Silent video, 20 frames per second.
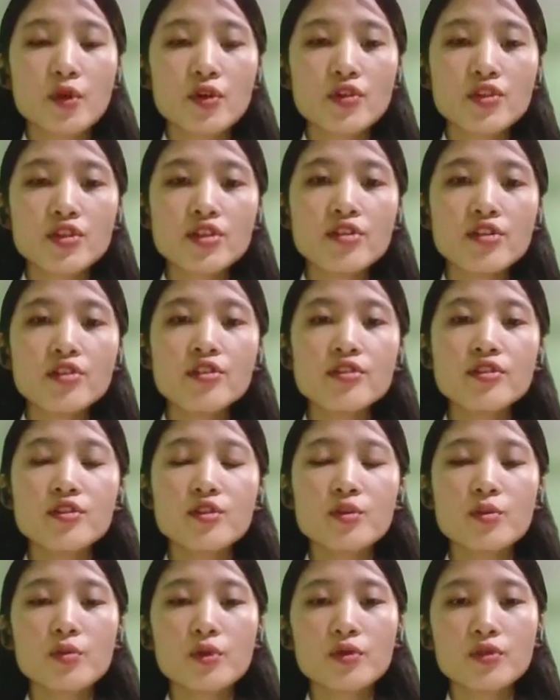spontaneous
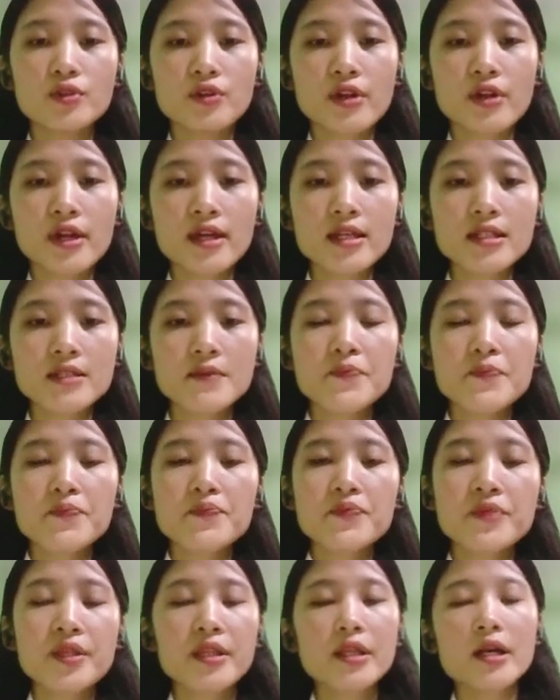pneumothorax,
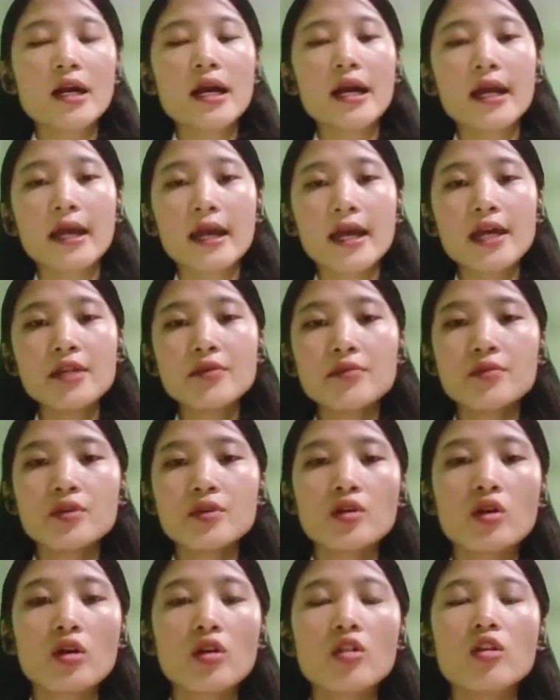there can
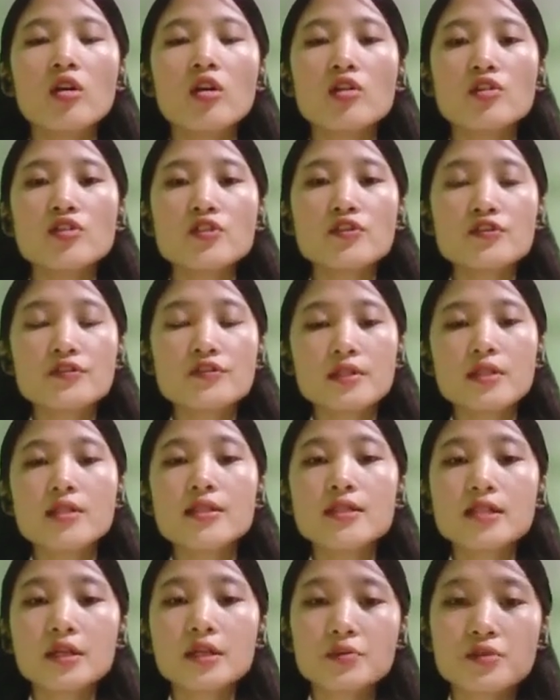be a lot of
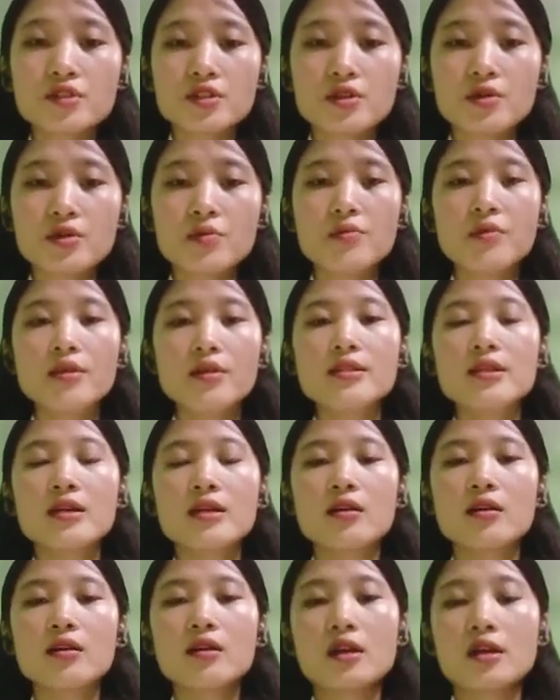symptoms.
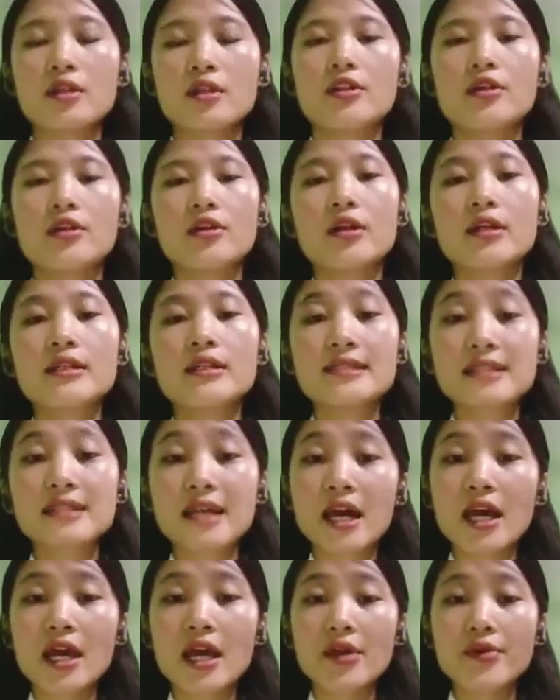There are
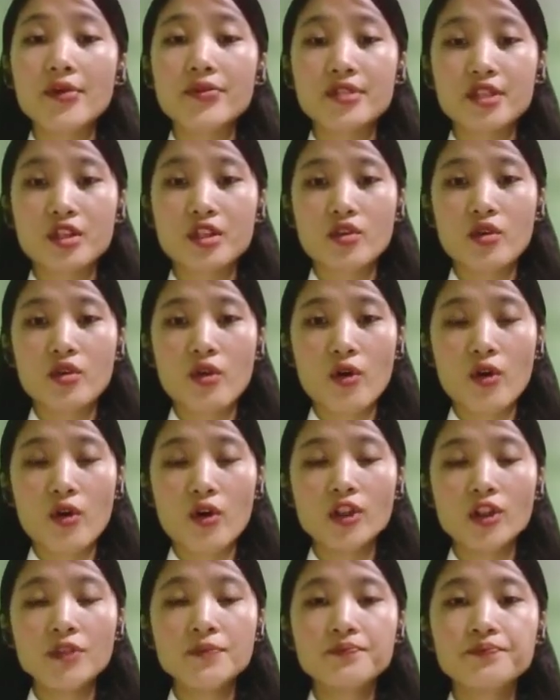types and
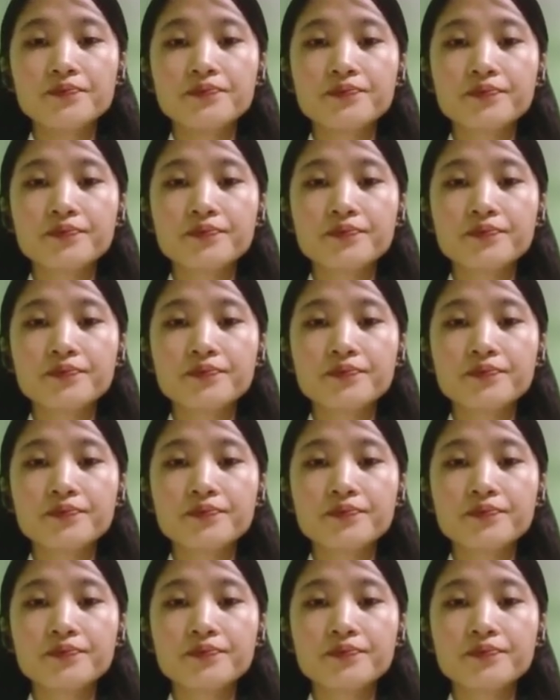all.